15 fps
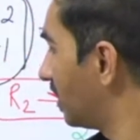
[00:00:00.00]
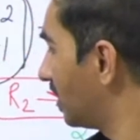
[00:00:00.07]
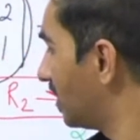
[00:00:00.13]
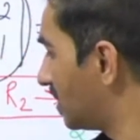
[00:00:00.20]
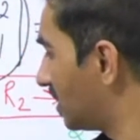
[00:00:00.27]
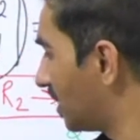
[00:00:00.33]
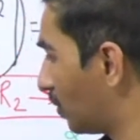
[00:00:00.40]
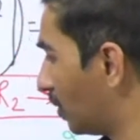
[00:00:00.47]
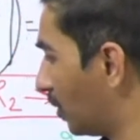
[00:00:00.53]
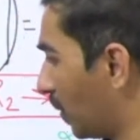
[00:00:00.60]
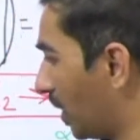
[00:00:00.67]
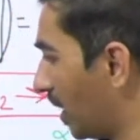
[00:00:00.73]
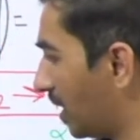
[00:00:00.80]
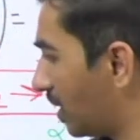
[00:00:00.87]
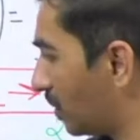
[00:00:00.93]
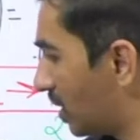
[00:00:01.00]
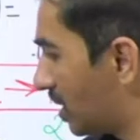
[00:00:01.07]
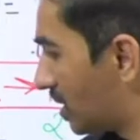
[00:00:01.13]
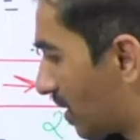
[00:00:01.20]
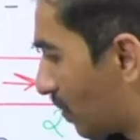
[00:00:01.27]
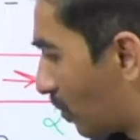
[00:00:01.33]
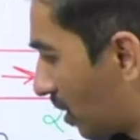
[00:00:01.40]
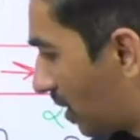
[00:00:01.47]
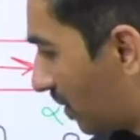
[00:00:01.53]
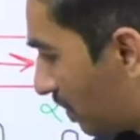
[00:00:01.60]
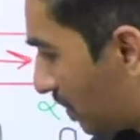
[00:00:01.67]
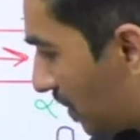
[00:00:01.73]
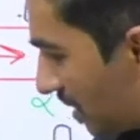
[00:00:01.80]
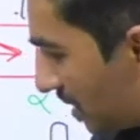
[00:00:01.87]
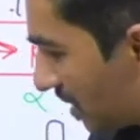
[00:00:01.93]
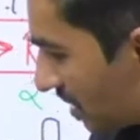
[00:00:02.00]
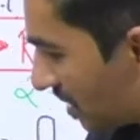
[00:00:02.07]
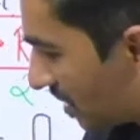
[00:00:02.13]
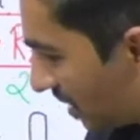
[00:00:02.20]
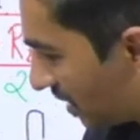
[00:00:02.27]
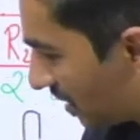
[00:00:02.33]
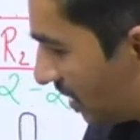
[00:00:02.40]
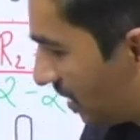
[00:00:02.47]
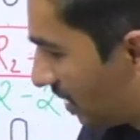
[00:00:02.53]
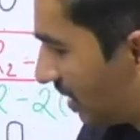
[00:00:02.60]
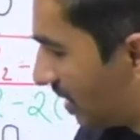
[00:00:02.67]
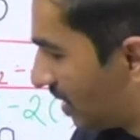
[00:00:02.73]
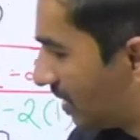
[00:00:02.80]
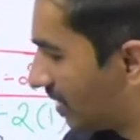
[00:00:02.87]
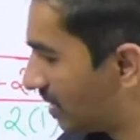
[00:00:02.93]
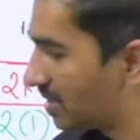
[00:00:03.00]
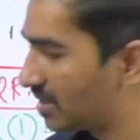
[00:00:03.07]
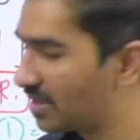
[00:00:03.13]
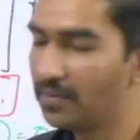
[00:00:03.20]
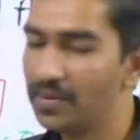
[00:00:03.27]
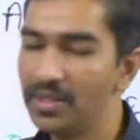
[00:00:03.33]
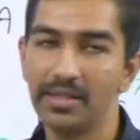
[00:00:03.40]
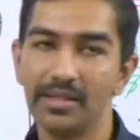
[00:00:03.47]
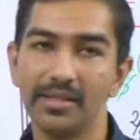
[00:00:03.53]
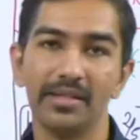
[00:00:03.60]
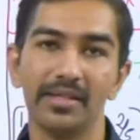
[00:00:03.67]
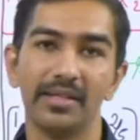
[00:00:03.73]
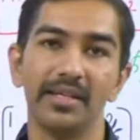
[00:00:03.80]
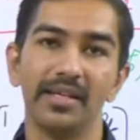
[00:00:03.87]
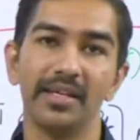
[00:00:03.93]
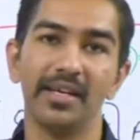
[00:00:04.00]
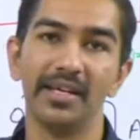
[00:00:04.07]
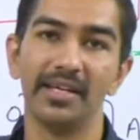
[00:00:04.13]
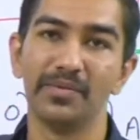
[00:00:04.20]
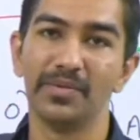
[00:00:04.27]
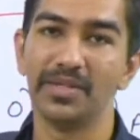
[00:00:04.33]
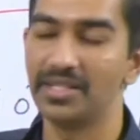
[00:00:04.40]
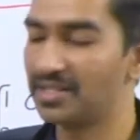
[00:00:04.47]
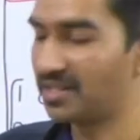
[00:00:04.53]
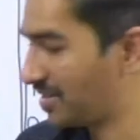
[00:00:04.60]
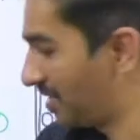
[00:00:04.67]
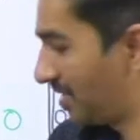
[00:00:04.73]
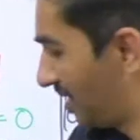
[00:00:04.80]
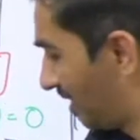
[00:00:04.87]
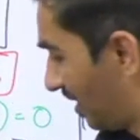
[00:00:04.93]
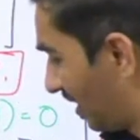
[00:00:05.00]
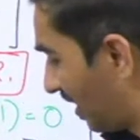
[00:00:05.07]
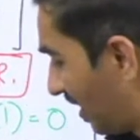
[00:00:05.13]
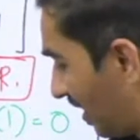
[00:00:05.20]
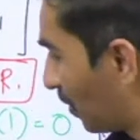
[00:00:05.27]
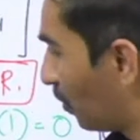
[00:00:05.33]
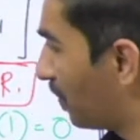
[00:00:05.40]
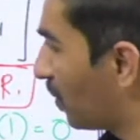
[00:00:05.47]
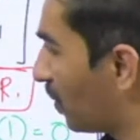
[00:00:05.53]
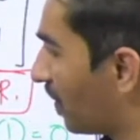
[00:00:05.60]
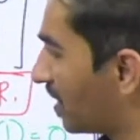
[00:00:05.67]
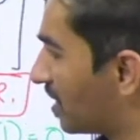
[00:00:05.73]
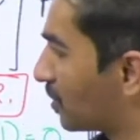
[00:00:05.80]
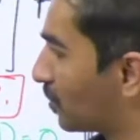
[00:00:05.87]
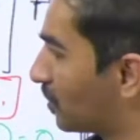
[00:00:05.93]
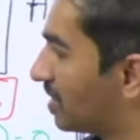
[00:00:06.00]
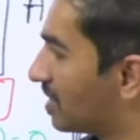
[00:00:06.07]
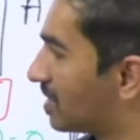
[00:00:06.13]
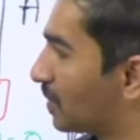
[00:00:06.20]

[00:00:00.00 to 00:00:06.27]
is equal to A inverse, and whatever matrix is here, this is our A inverse. I hope you have understood this,